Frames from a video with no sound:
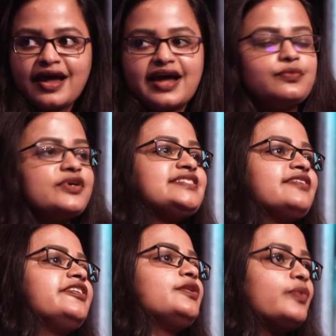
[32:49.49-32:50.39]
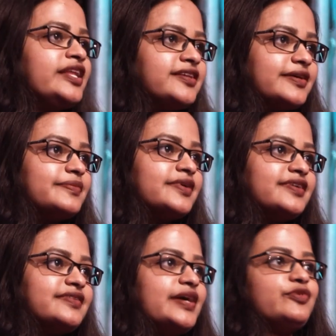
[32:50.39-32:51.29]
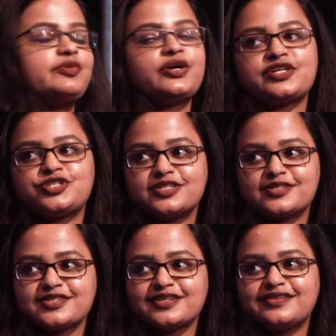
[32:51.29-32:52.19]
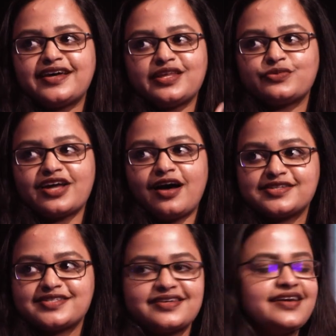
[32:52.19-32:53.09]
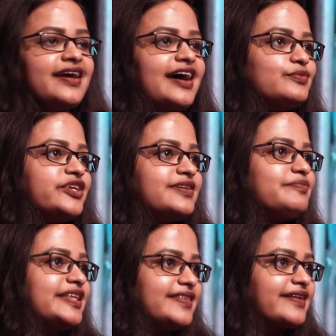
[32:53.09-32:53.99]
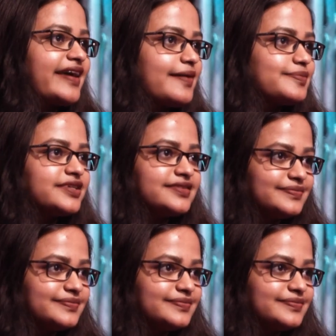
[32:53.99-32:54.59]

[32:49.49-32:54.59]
and once they feel welcome, there would be questions that they would ask, and we can meet that gap.